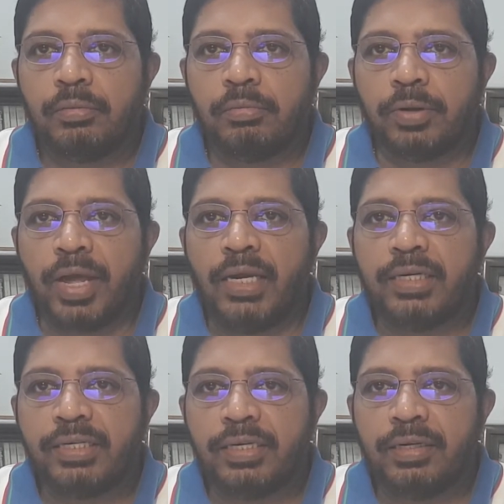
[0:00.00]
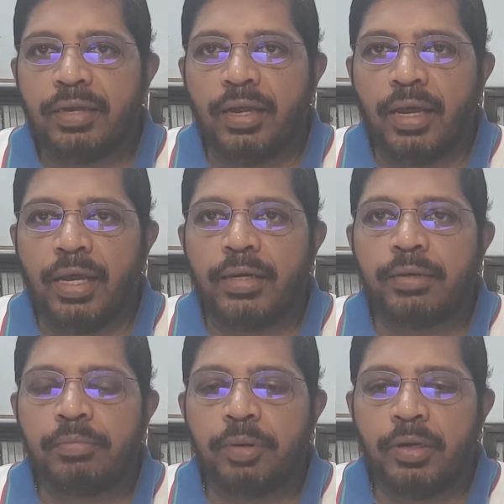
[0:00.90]
morality, and
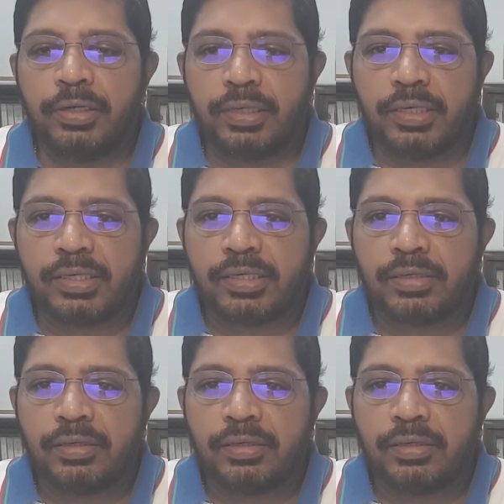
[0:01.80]
politics.